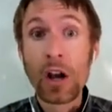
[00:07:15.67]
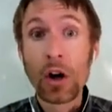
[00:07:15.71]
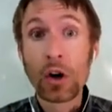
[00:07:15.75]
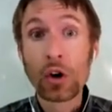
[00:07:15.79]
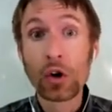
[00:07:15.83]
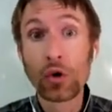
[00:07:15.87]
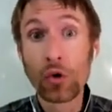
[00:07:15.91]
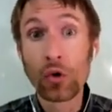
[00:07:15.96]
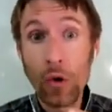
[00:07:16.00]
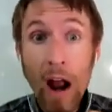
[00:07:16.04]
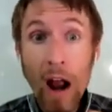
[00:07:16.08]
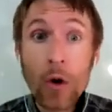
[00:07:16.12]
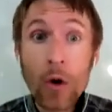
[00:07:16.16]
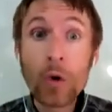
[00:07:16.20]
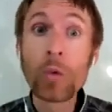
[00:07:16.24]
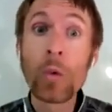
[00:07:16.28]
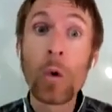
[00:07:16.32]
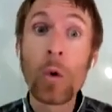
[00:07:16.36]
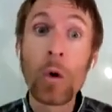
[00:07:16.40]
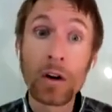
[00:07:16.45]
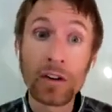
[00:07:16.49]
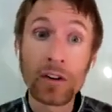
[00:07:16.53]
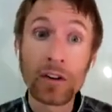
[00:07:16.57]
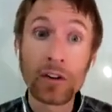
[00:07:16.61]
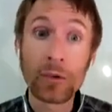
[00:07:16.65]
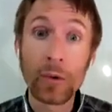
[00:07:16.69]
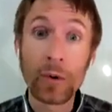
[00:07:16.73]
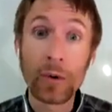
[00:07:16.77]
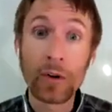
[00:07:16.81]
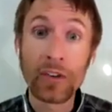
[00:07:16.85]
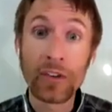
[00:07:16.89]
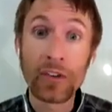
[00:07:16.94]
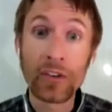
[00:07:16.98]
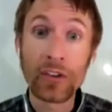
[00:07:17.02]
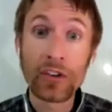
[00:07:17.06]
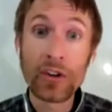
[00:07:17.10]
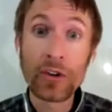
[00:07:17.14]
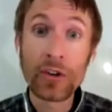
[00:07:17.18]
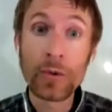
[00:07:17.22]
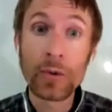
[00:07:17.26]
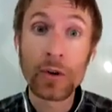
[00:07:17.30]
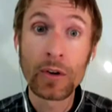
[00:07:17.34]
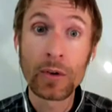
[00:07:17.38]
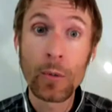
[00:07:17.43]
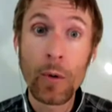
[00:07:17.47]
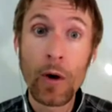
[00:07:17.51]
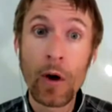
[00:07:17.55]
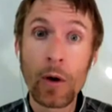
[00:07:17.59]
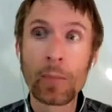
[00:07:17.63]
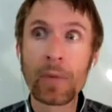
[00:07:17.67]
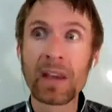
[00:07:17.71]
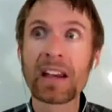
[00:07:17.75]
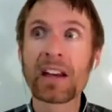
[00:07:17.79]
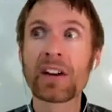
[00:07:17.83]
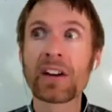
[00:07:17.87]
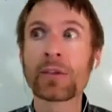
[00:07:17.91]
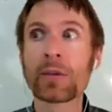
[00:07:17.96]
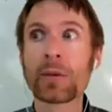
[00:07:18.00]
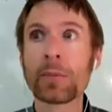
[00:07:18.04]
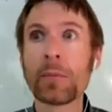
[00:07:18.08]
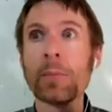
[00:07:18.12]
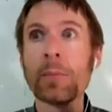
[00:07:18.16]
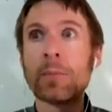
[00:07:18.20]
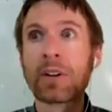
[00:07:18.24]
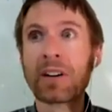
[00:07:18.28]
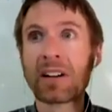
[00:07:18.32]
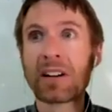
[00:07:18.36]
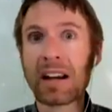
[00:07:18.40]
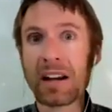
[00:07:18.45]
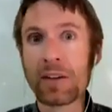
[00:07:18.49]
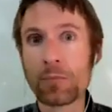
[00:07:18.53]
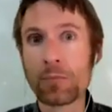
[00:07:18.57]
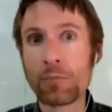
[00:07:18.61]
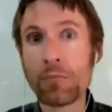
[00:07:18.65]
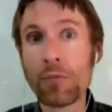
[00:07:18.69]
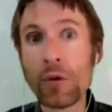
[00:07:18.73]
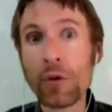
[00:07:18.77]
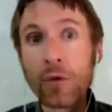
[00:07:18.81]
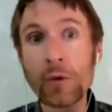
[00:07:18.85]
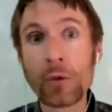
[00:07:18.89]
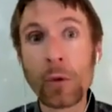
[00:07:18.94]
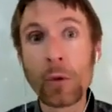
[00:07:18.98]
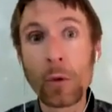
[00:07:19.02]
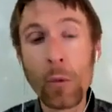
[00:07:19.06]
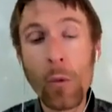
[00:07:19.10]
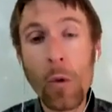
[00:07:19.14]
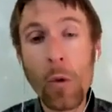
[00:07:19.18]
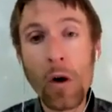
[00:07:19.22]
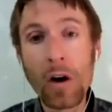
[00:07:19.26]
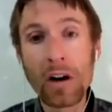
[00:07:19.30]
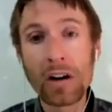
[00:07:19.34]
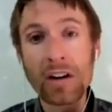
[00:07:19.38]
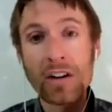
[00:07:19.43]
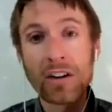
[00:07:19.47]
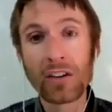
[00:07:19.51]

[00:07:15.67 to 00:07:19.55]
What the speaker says: groundwater sources too as well, because remember, it moves with water.